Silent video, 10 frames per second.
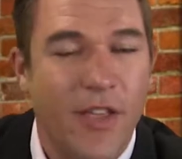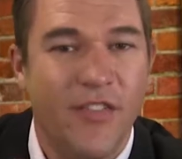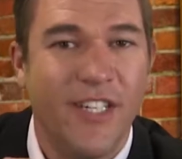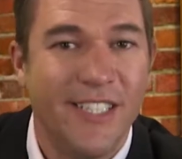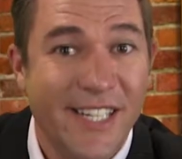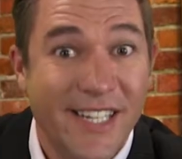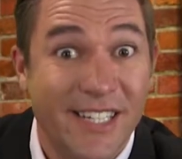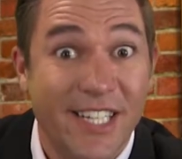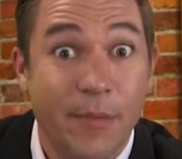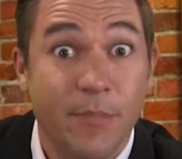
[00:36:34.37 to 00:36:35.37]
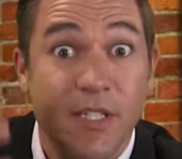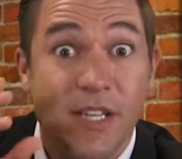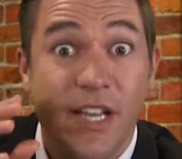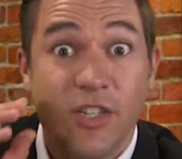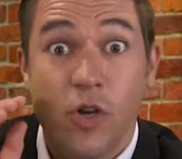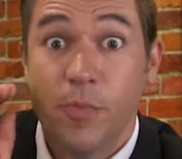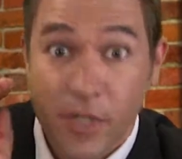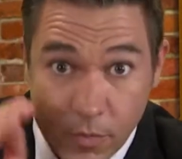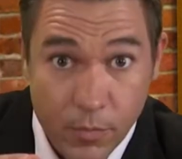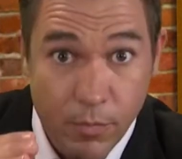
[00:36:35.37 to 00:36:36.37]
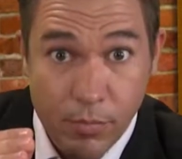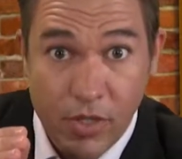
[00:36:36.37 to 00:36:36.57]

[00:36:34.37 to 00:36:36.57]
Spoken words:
If it didn't, kept its eyes open and